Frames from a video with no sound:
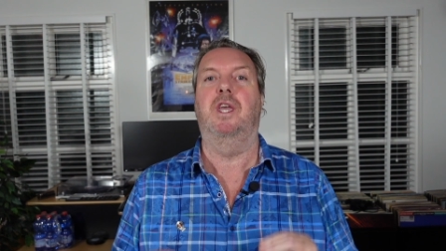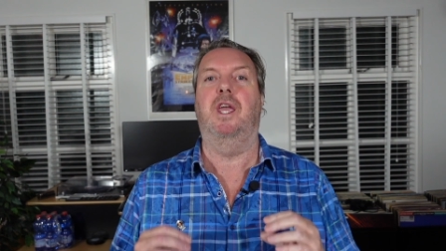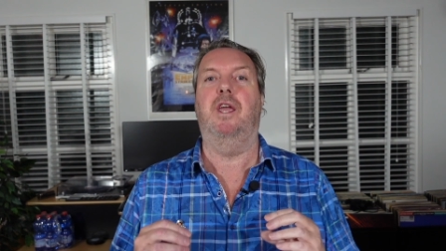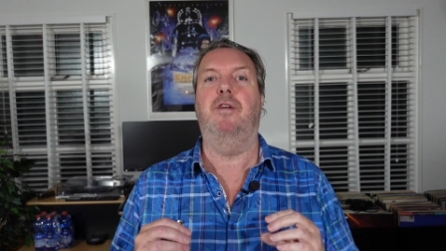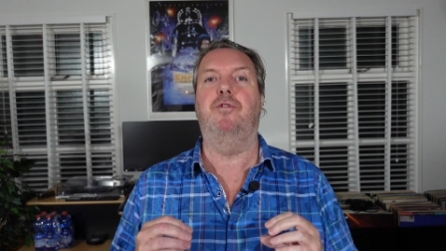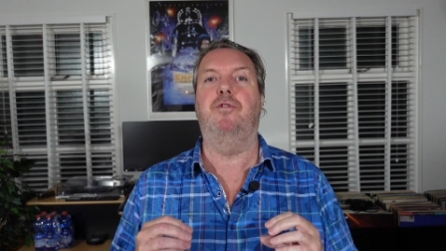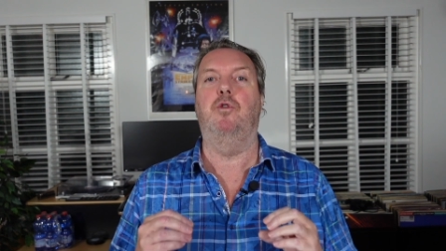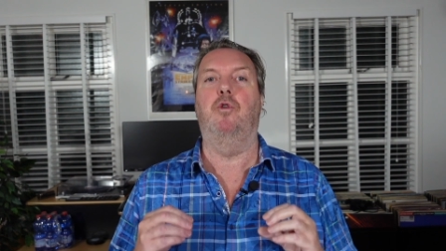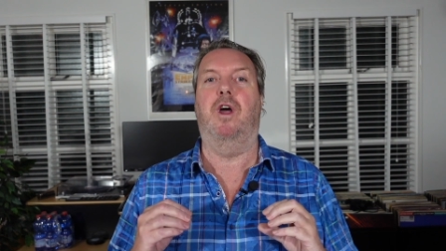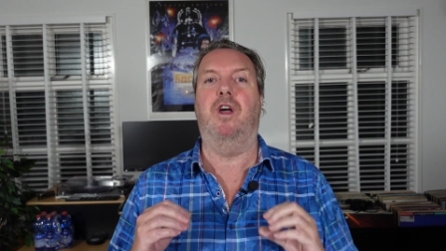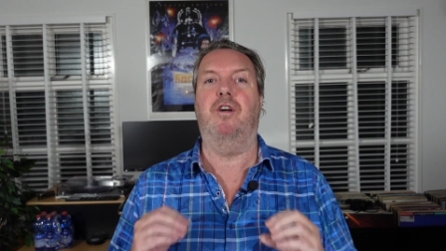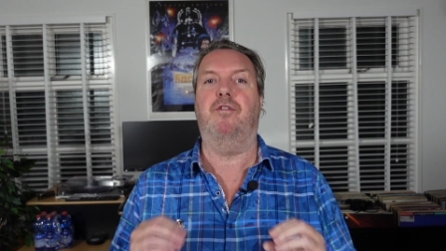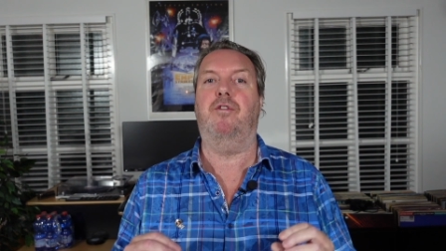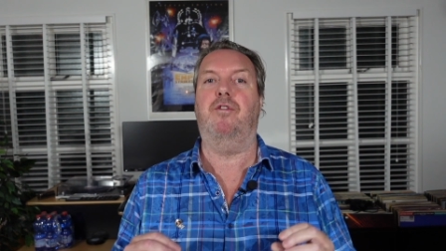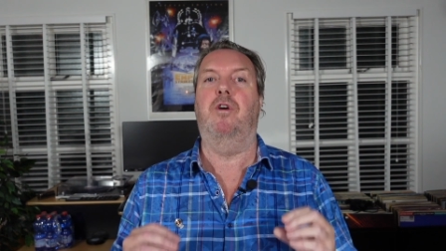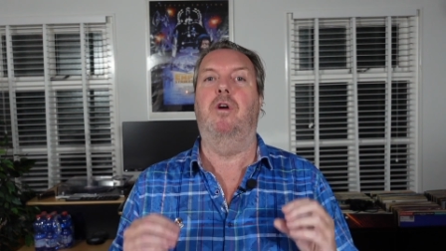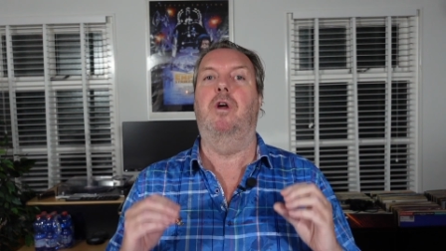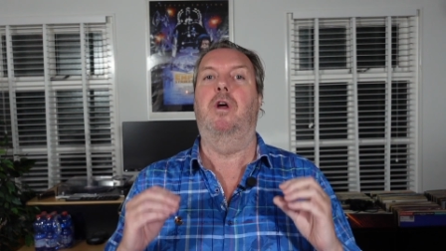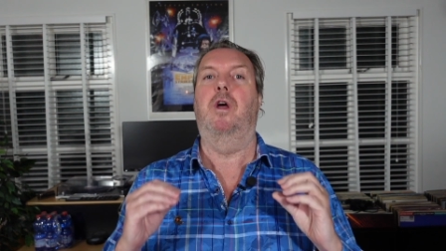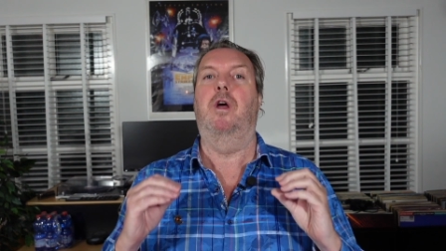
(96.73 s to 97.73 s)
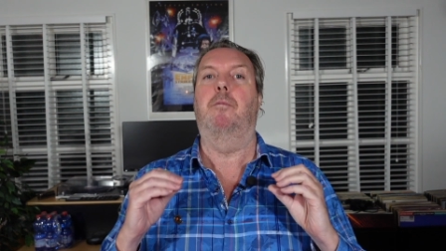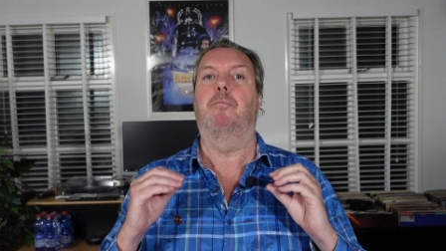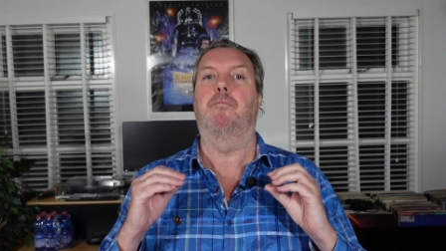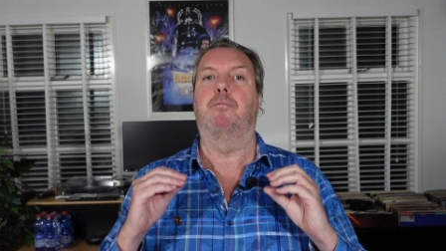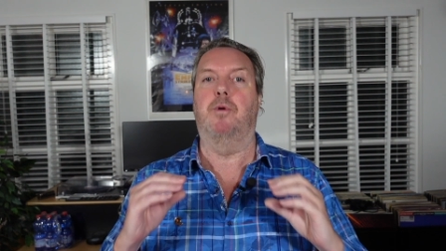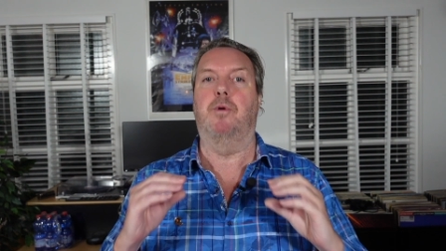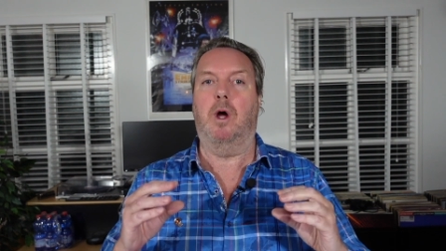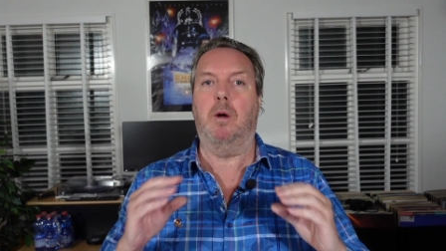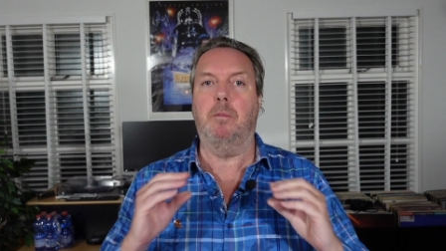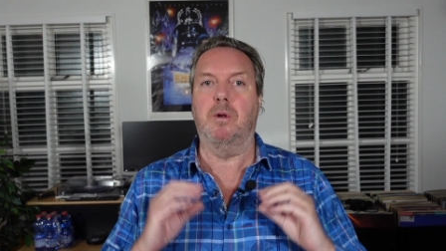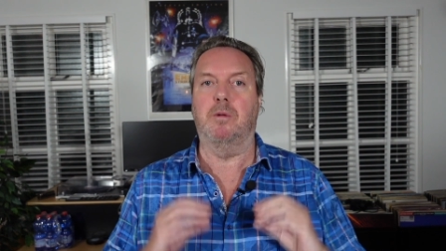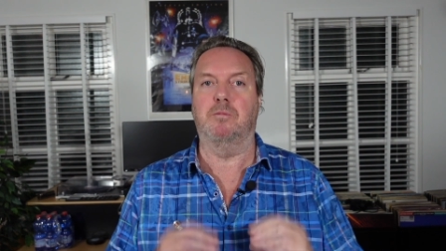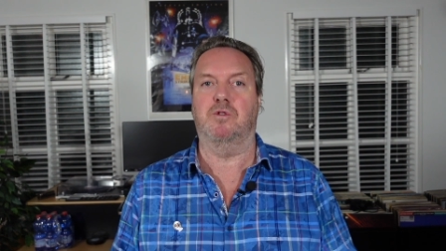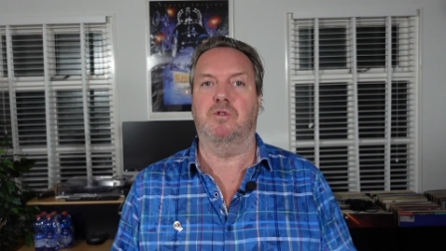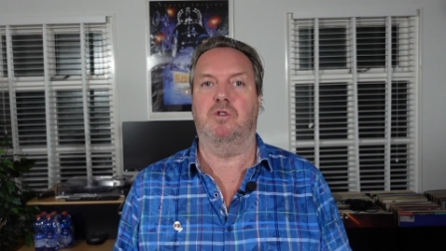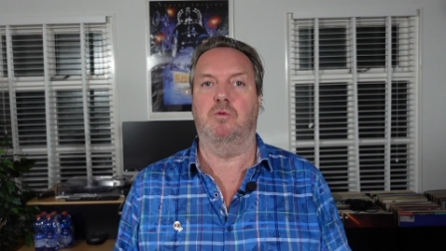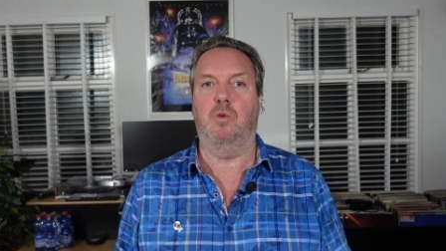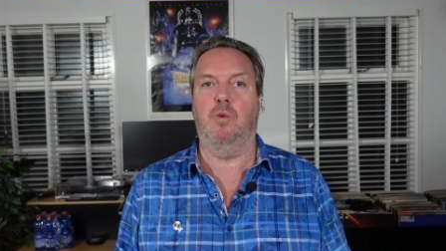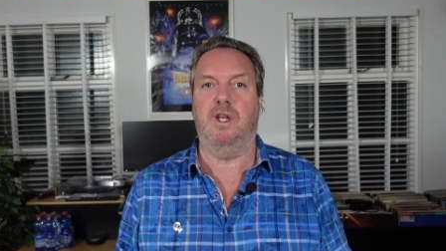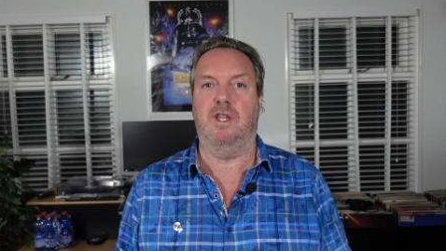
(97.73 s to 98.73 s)
If you have
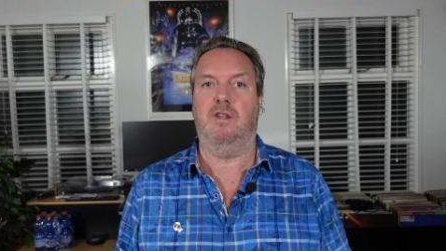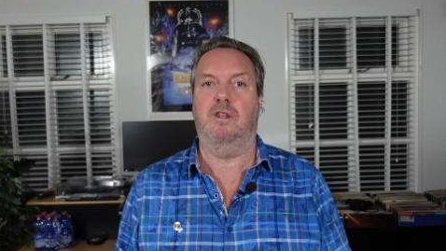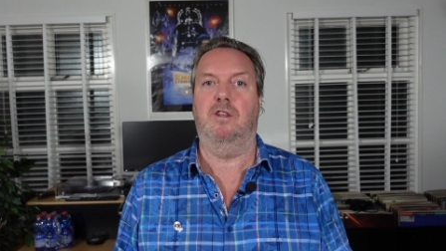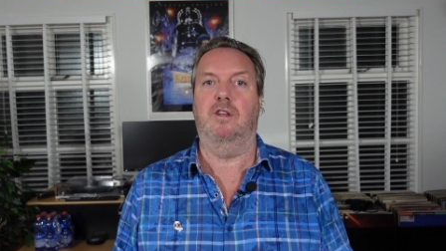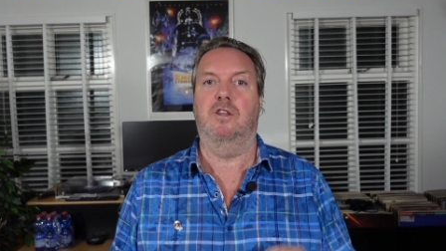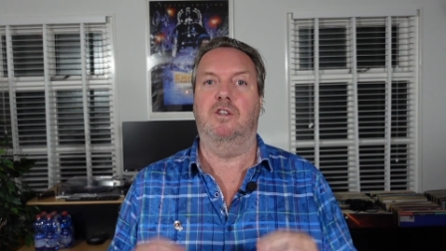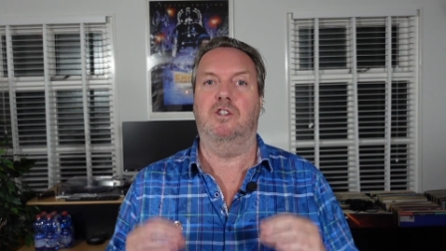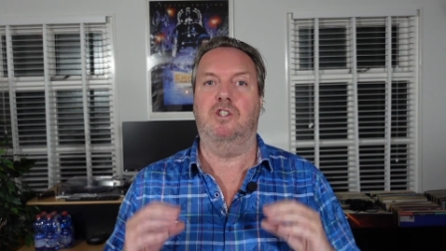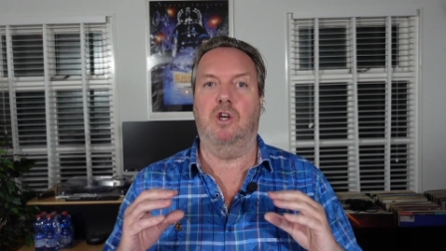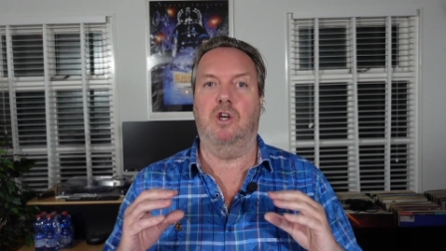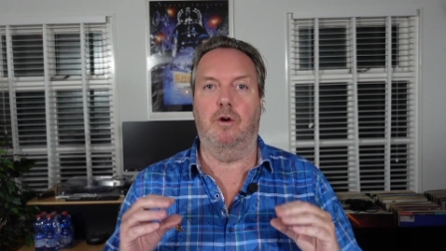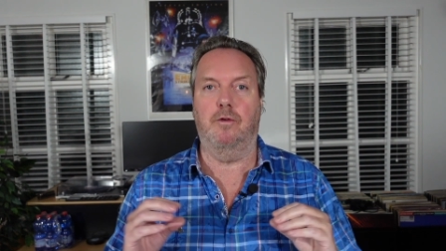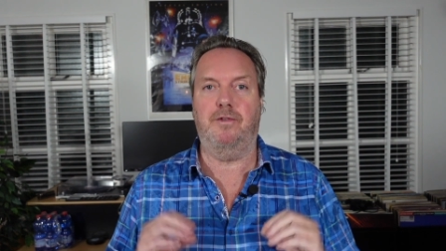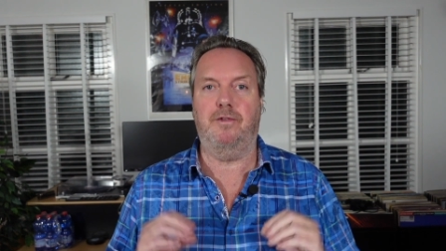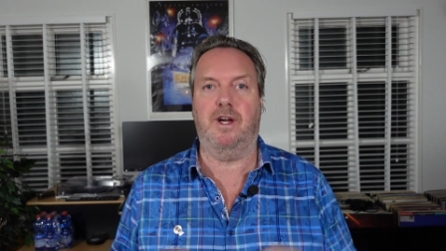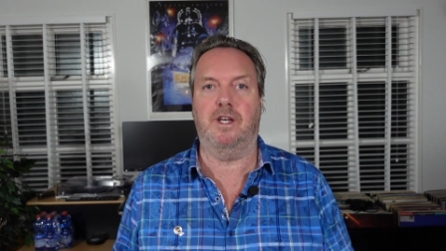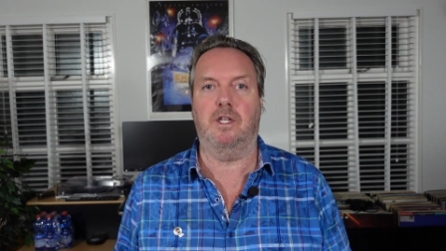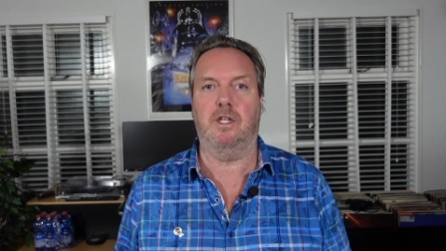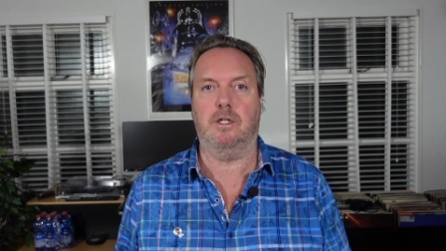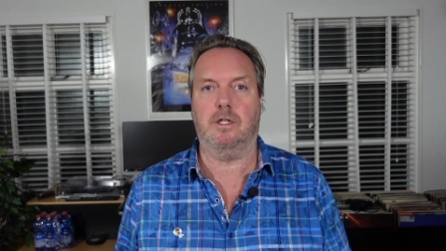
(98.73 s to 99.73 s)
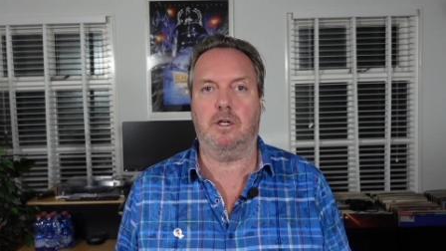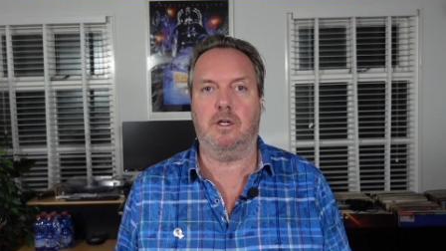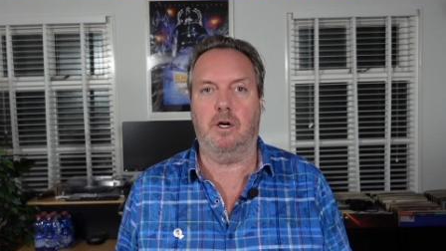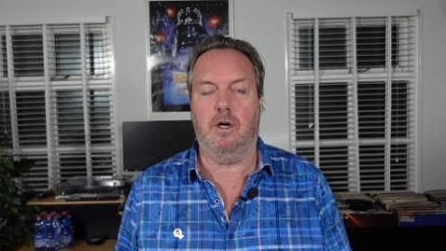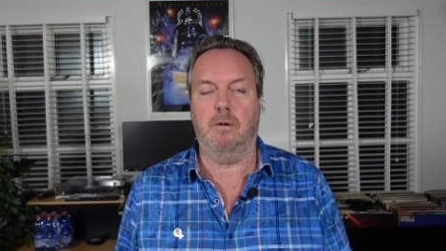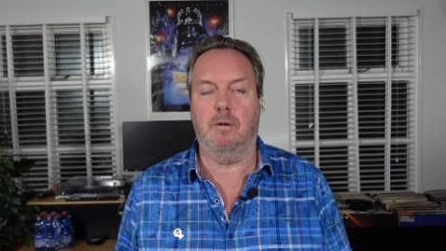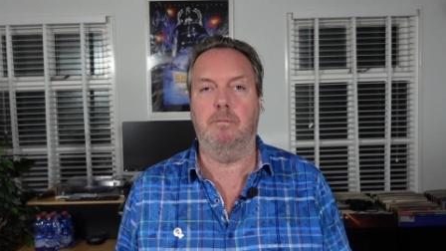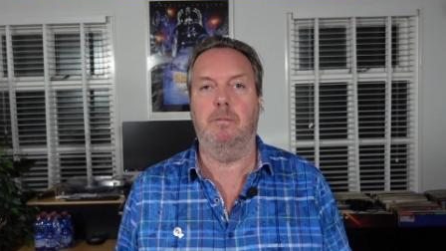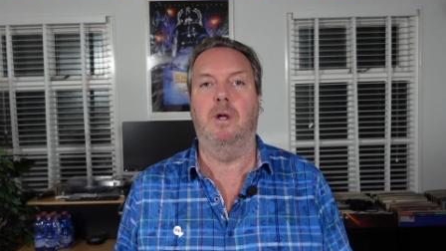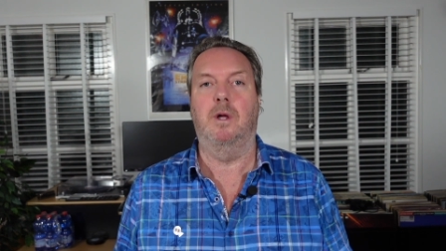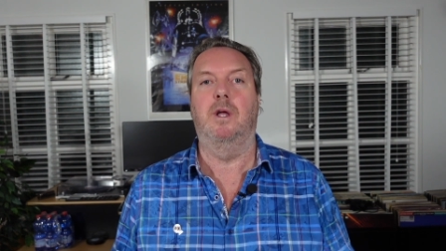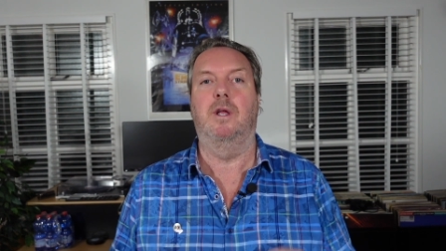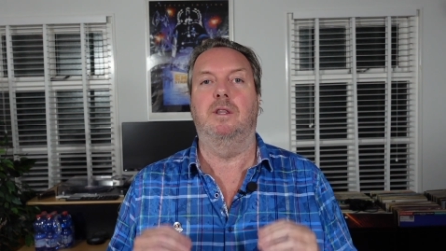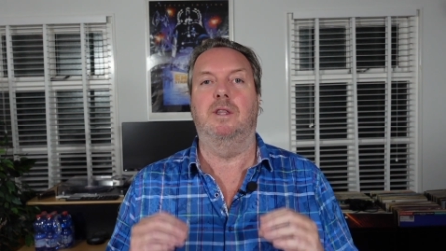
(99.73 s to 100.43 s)
problems with sellfy.com,